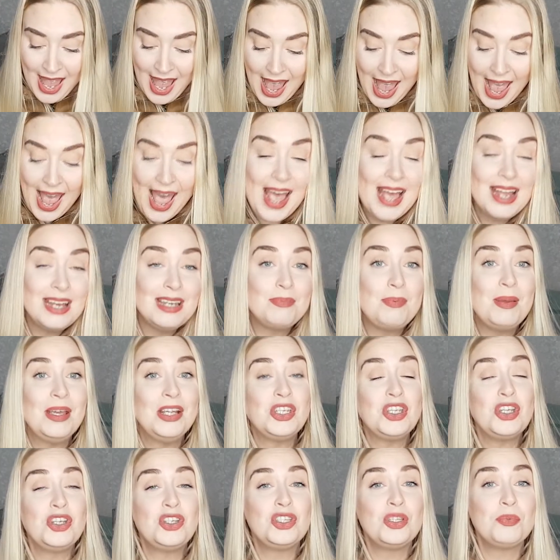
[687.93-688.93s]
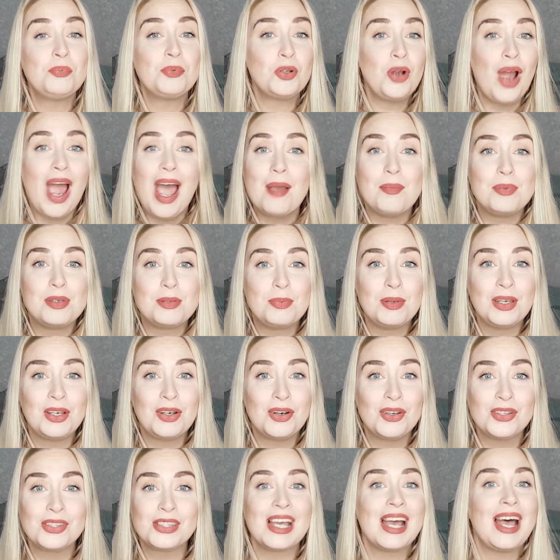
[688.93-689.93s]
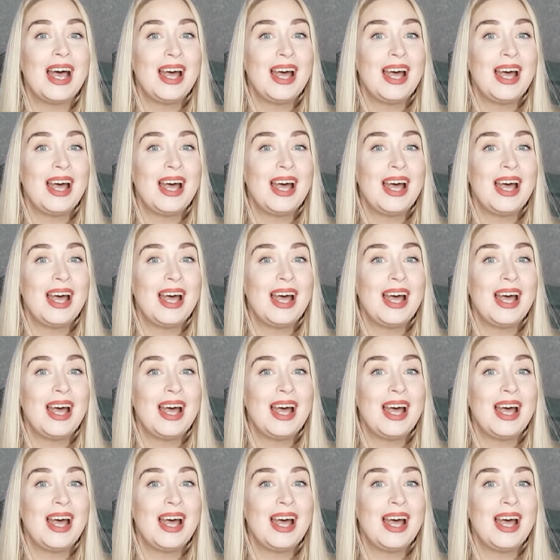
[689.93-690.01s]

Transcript: And make sure you subscribed because